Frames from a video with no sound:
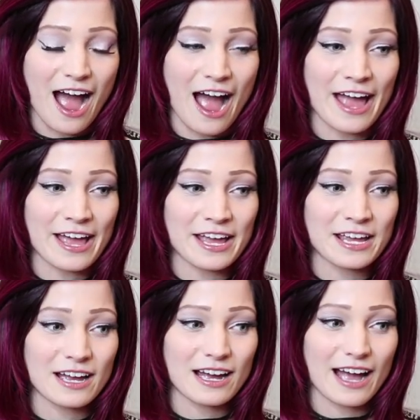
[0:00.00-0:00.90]

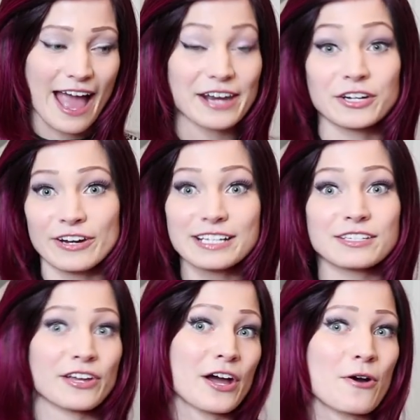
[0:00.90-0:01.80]
I had agreed
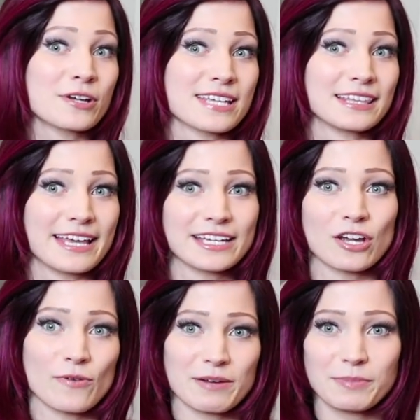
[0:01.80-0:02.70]
to go because I like
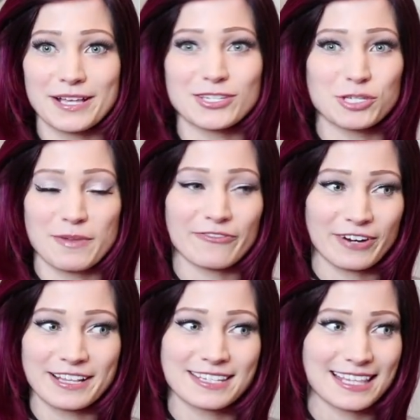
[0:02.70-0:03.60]
going places with my friends.